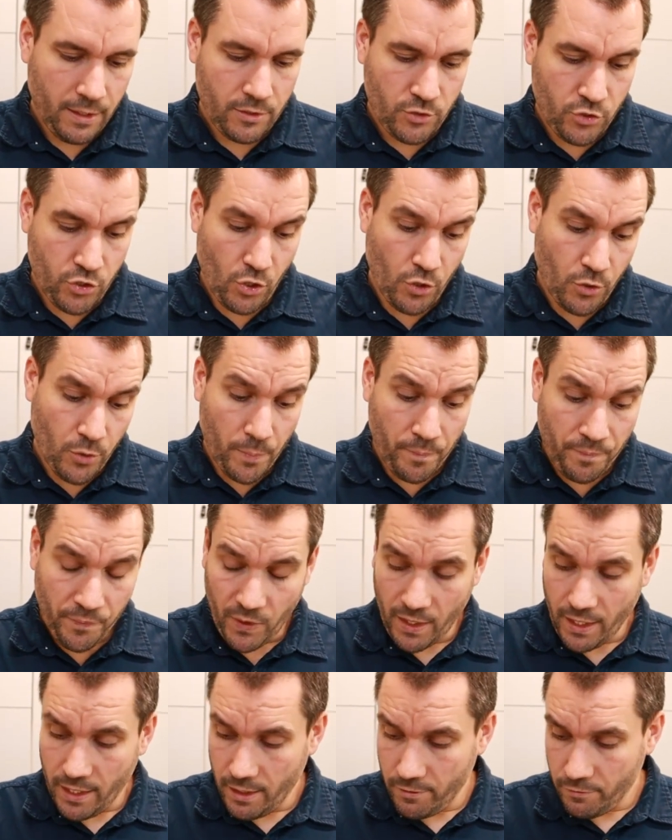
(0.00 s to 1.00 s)
So
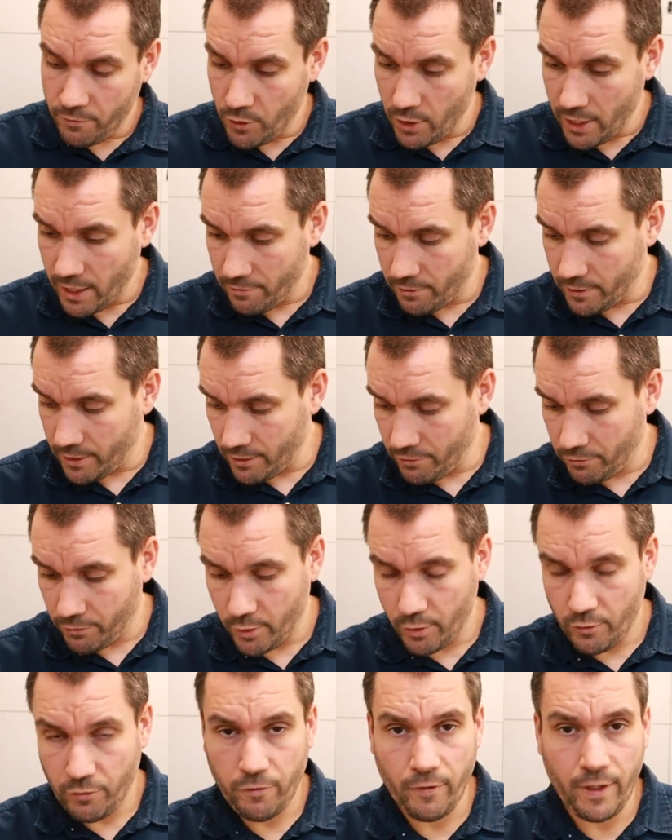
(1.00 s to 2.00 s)
if you have a
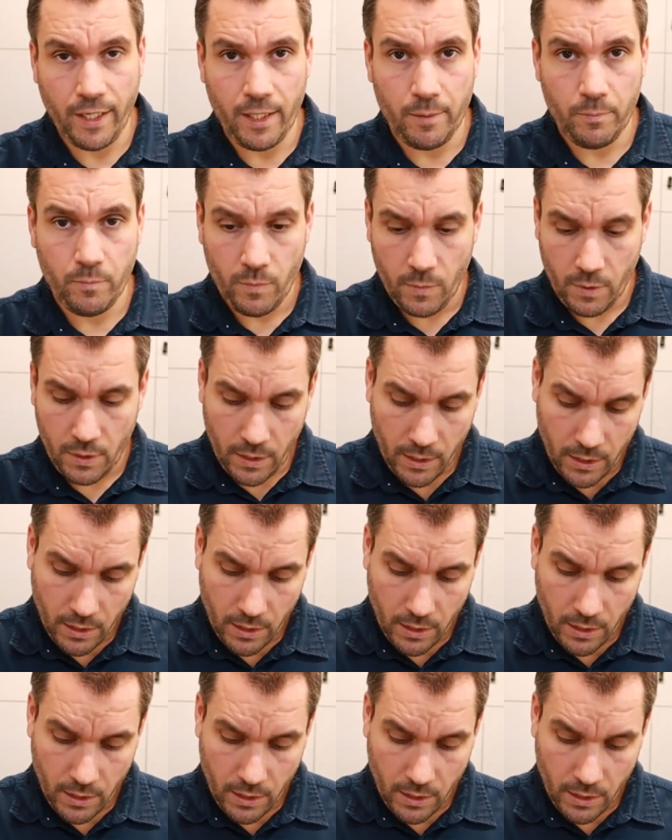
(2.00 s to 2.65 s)
different frame,